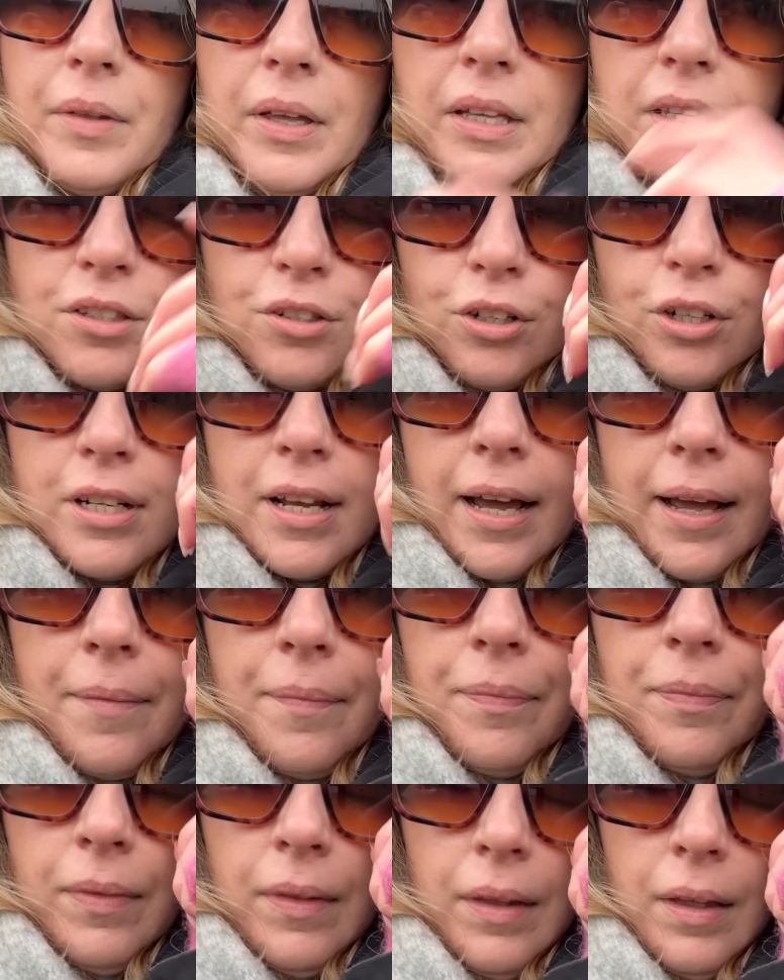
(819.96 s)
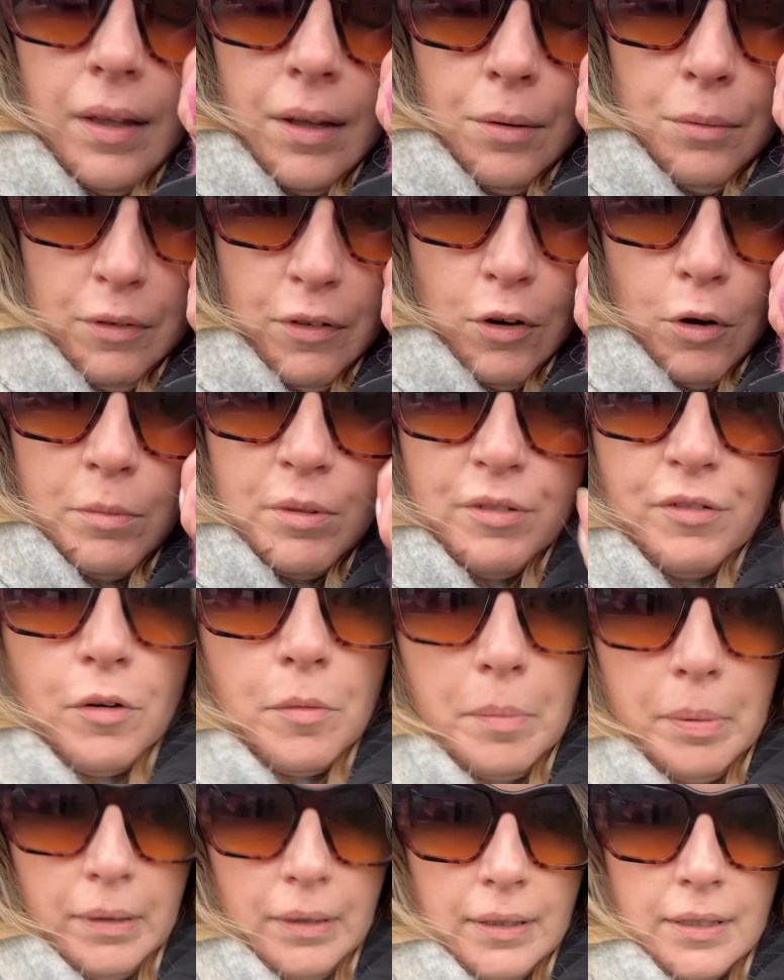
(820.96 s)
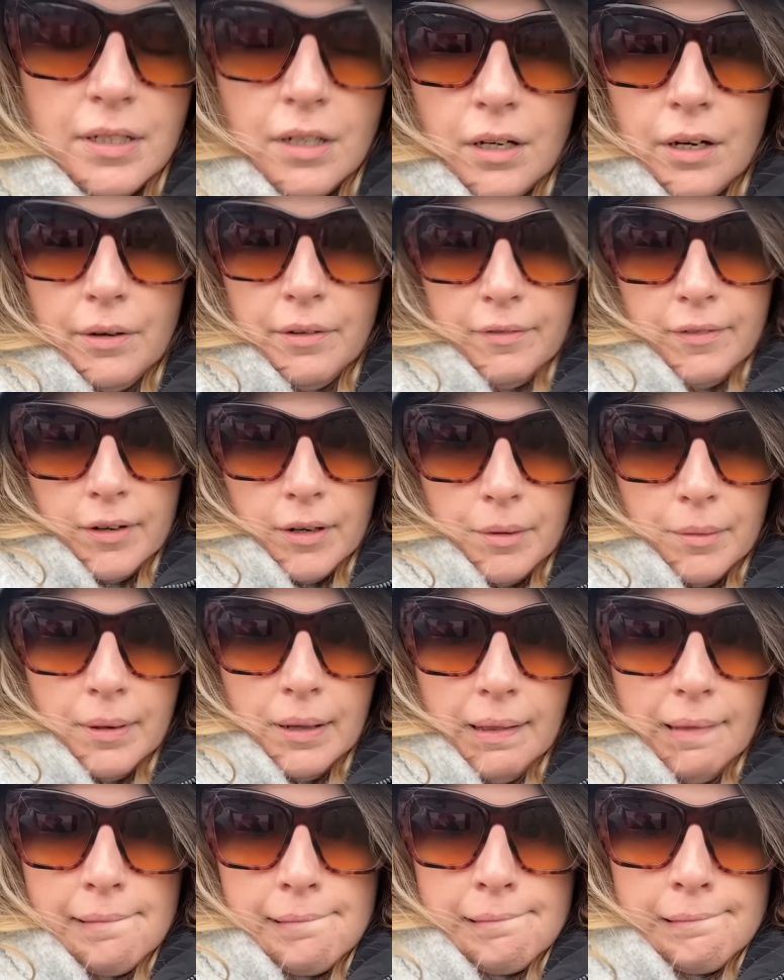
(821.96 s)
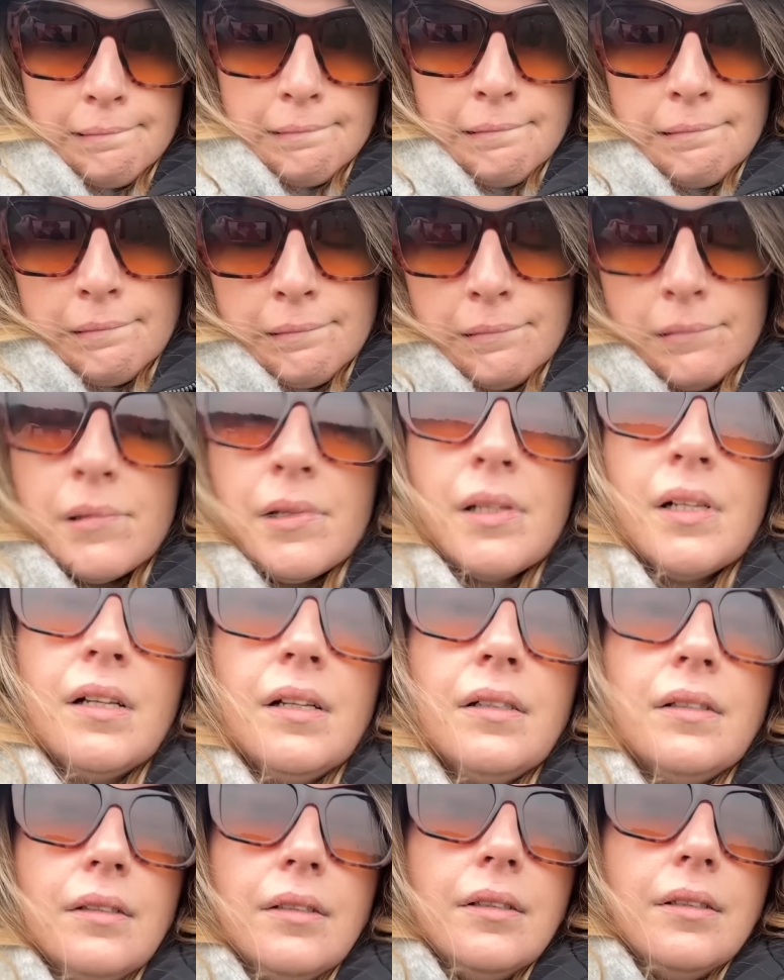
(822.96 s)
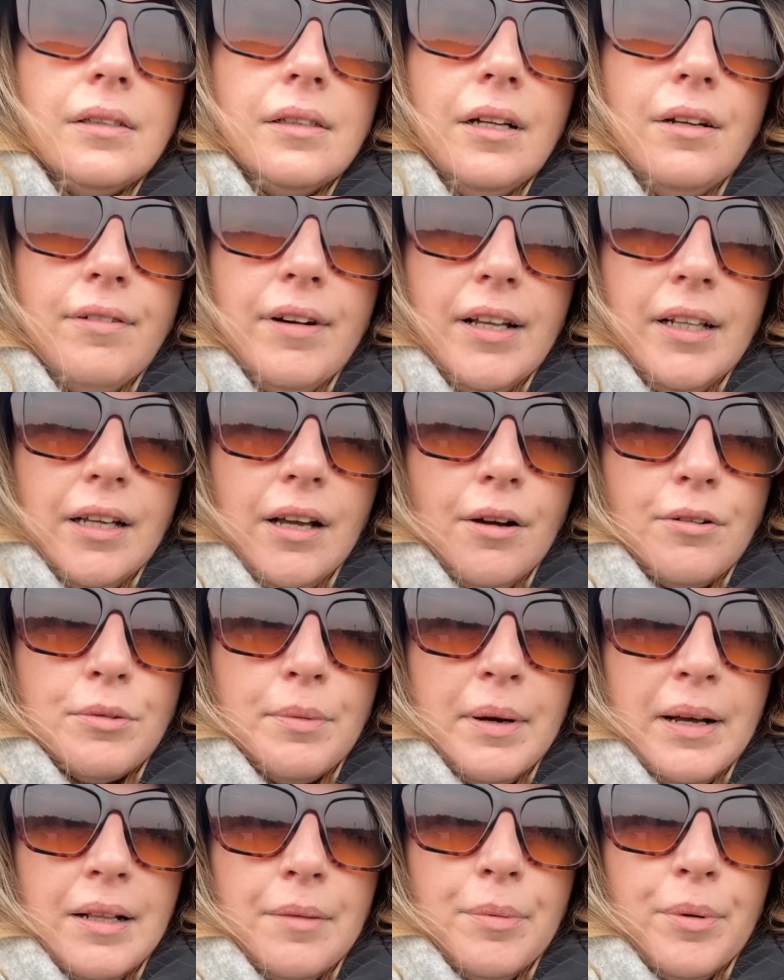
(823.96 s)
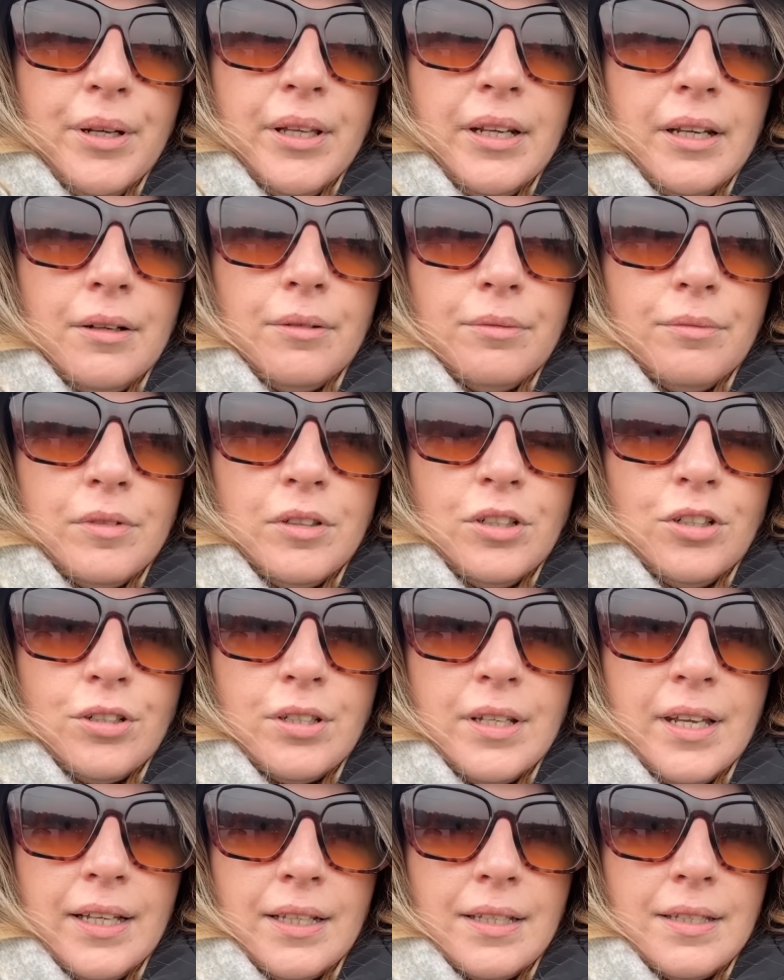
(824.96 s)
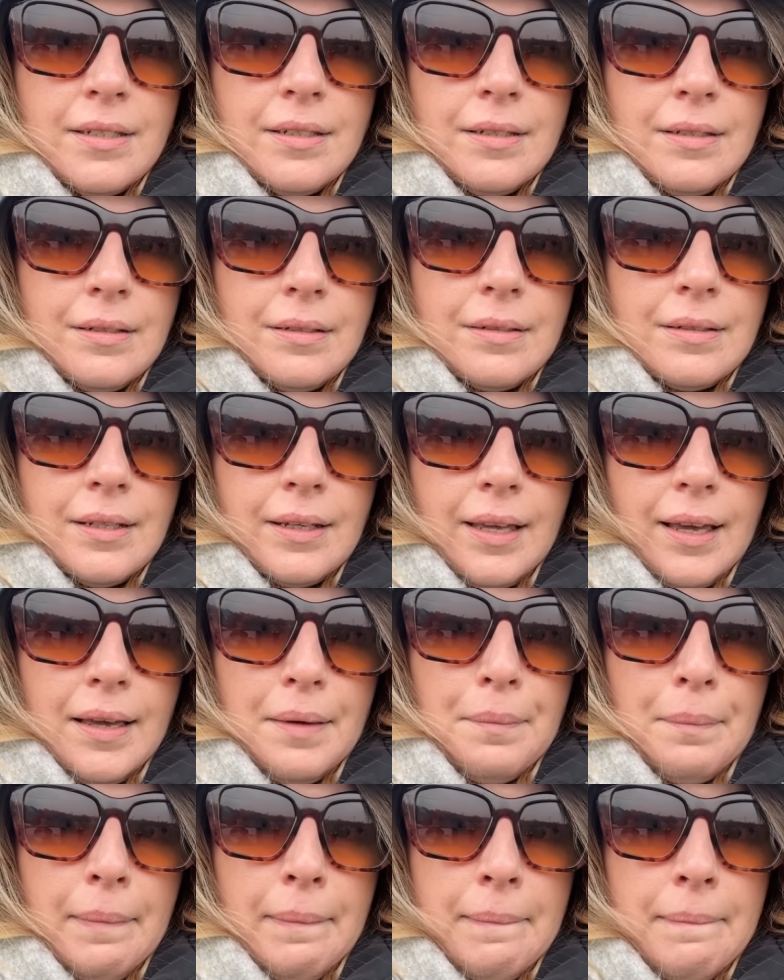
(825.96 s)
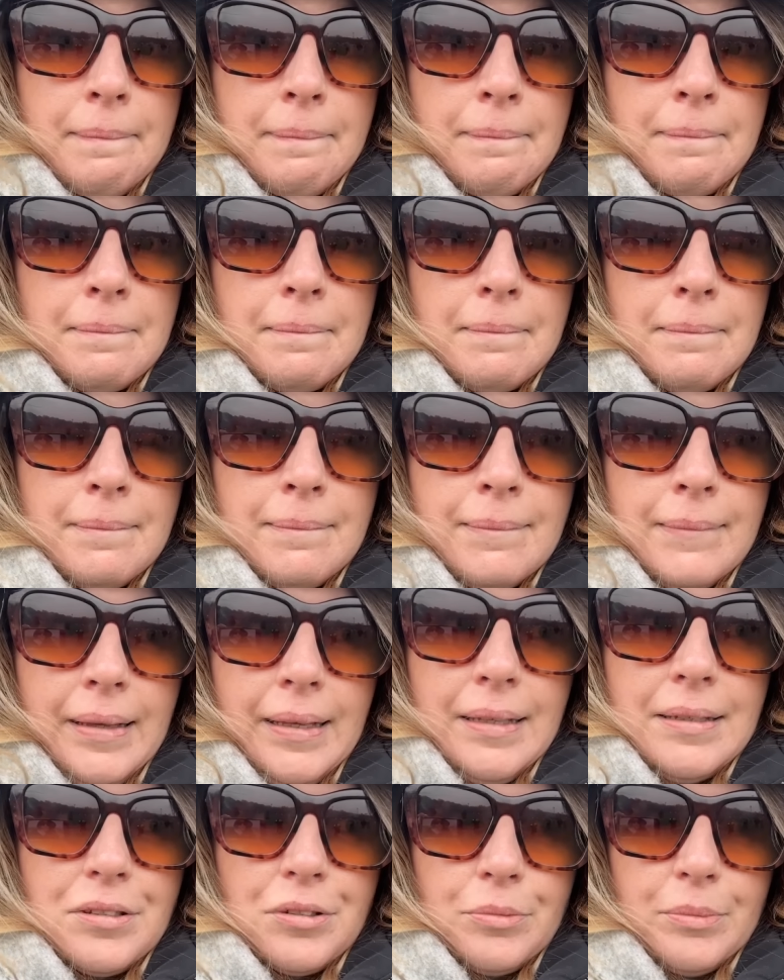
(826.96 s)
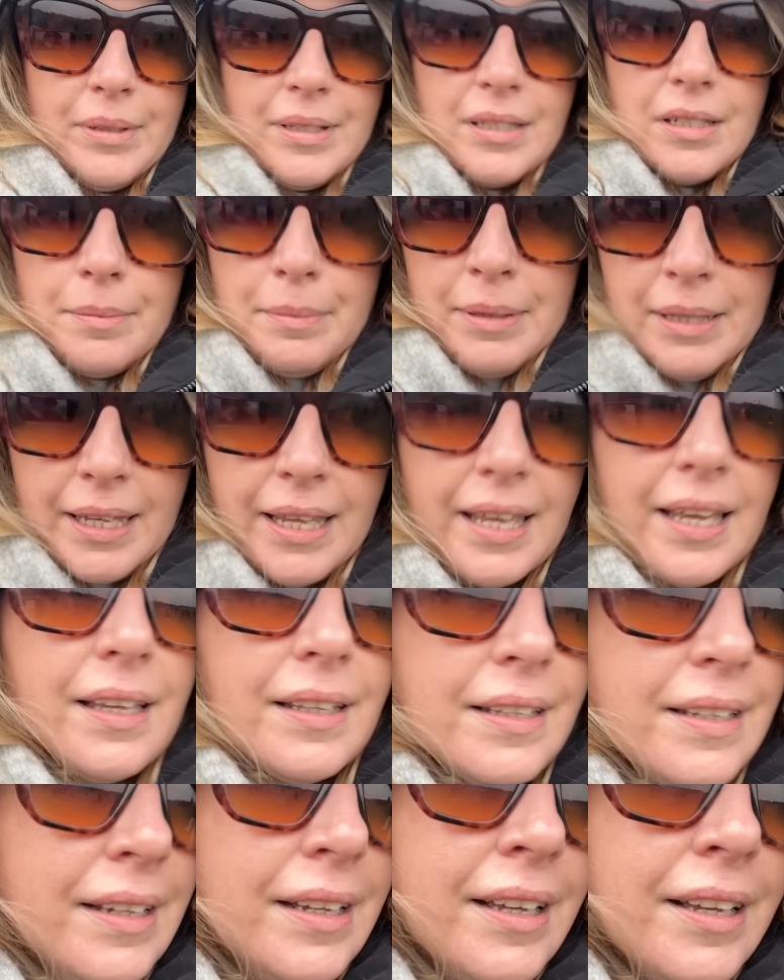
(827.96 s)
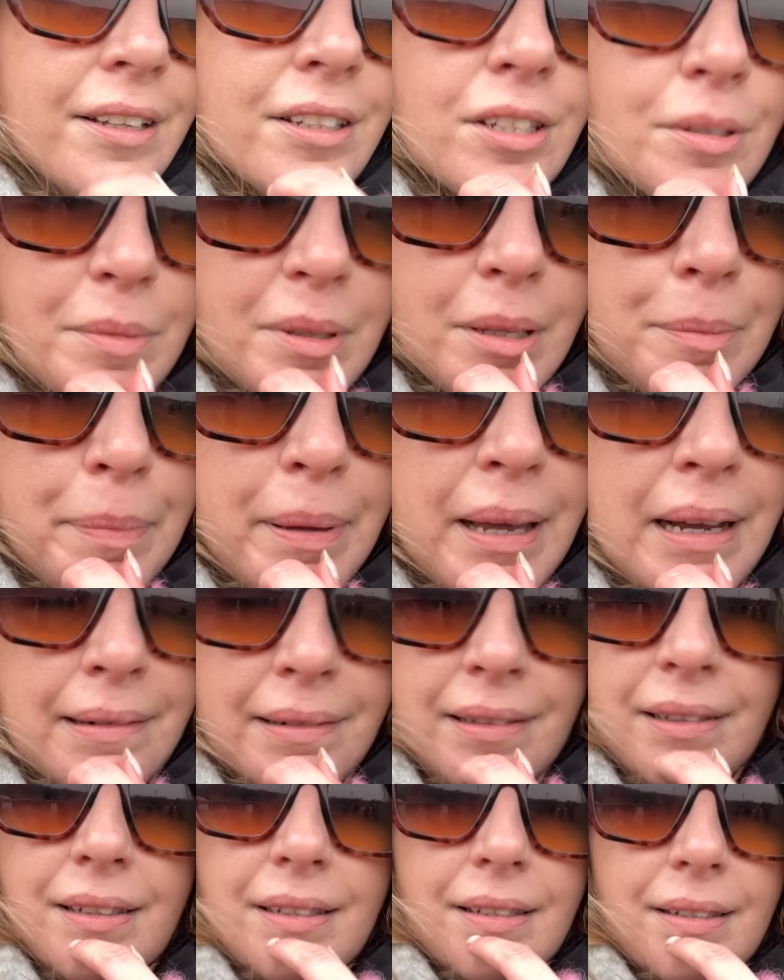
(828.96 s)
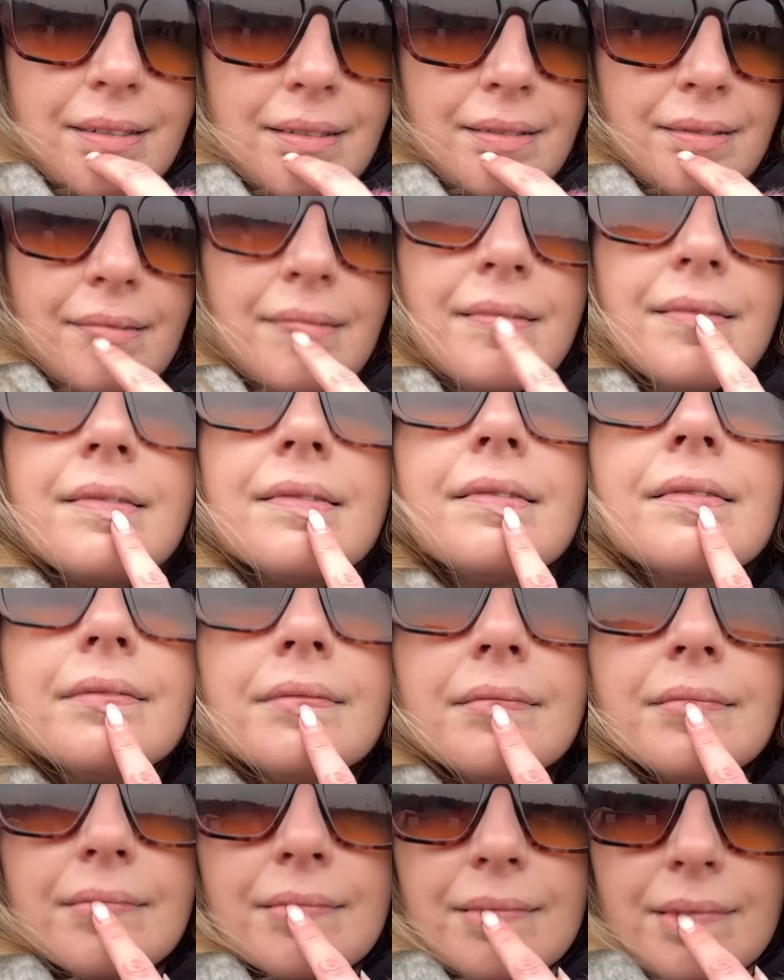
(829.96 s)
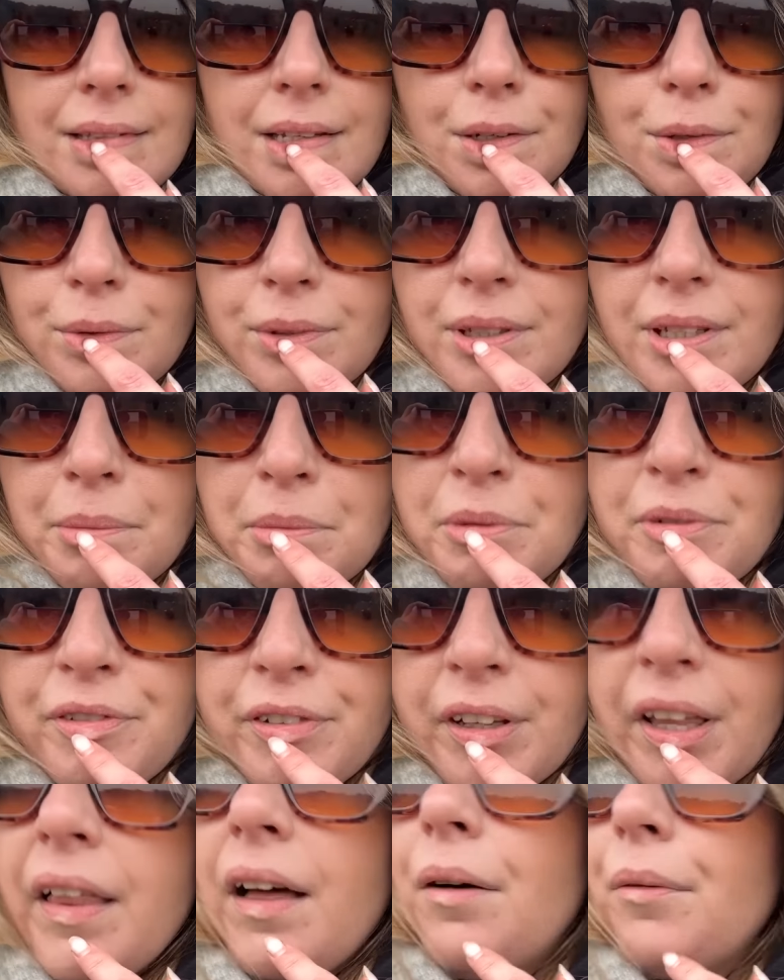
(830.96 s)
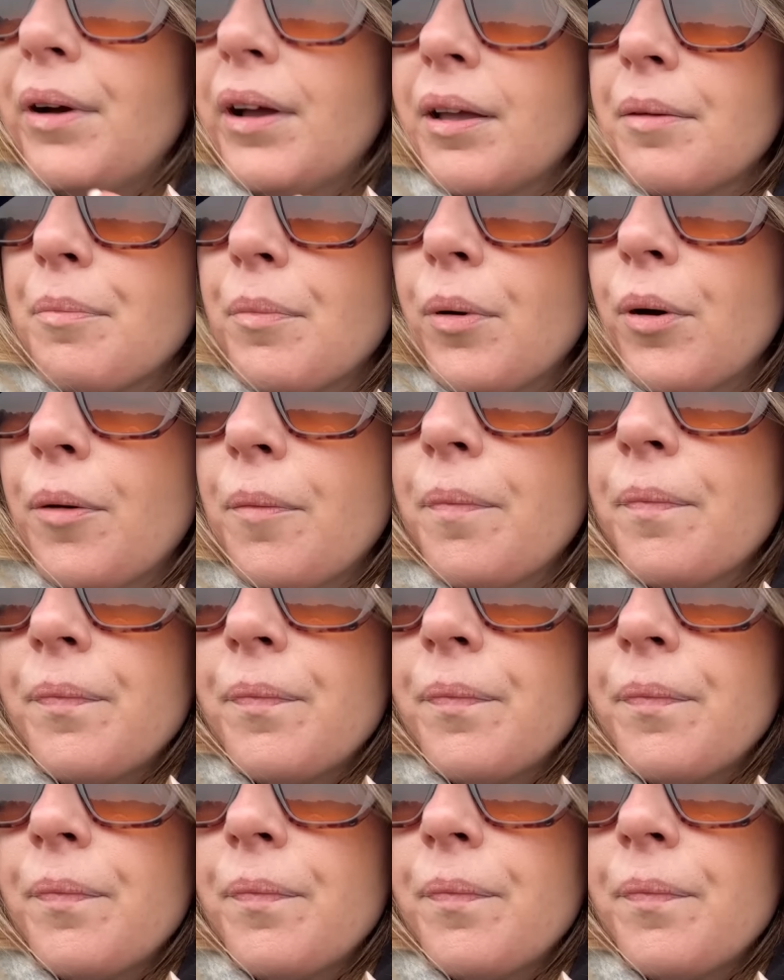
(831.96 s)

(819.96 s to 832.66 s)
it's Sunday. We've come to football. It's not going very well. It rarely goes well, but you know, it's just kids. It's just a game. Some of the kids, some of the parents don't seem to feel that way, but